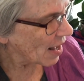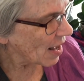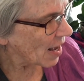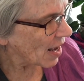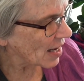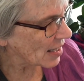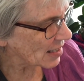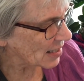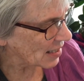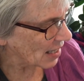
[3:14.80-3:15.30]

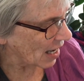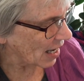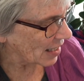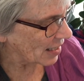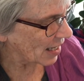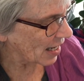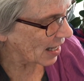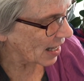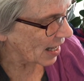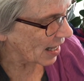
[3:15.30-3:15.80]
A sign
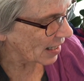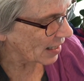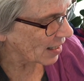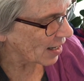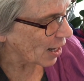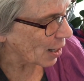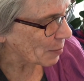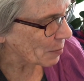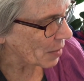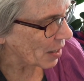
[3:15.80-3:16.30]
ahead
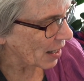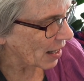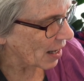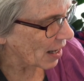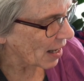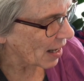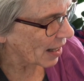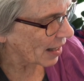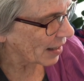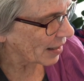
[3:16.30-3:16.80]
caught my
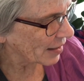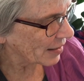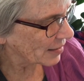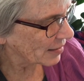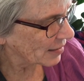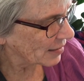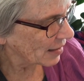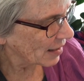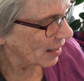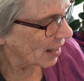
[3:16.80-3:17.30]
eye.
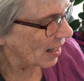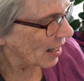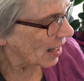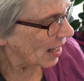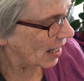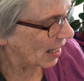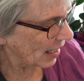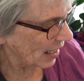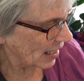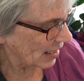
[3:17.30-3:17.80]

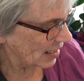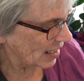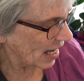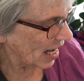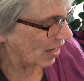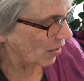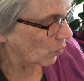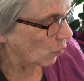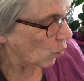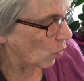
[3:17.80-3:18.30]
It
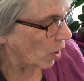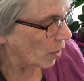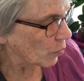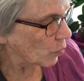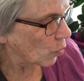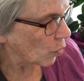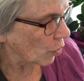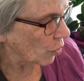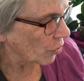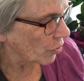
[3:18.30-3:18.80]
contained one
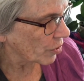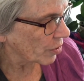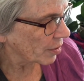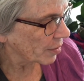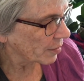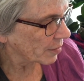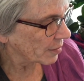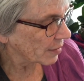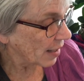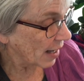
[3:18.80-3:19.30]
word
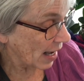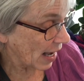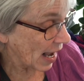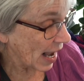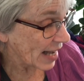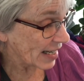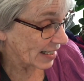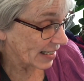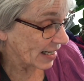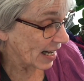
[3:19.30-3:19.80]

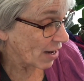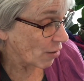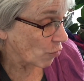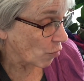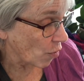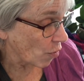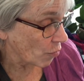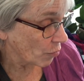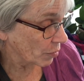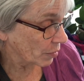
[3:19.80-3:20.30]
and an
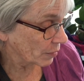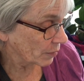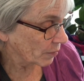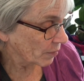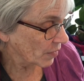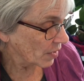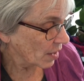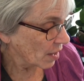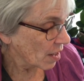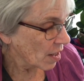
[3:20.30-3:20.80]
arrow.
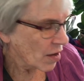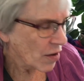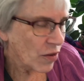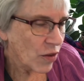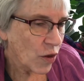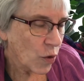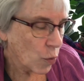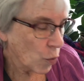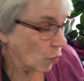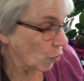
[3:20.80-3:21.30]

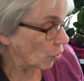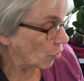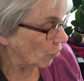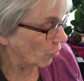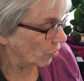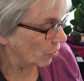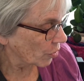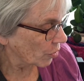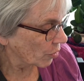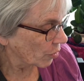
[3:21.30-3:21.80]
The
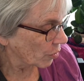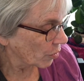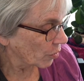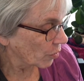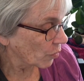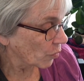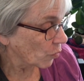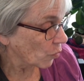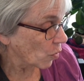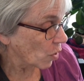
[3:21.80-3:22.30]
word
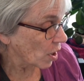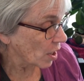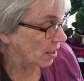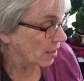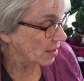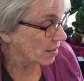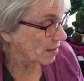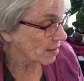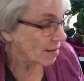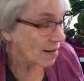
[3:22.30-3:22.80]

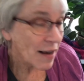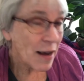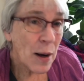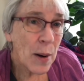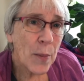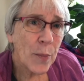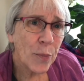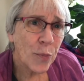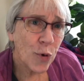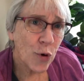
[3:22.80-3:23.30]
was
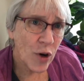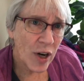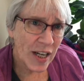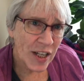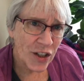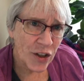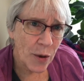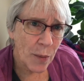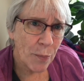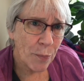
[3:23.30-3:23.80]

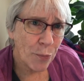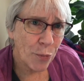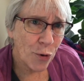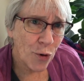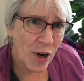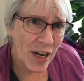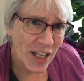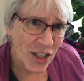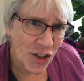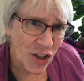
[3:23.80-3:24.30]

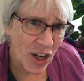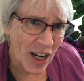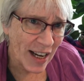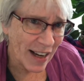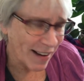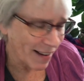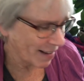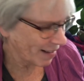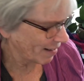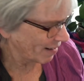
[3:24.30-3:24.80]
preaching.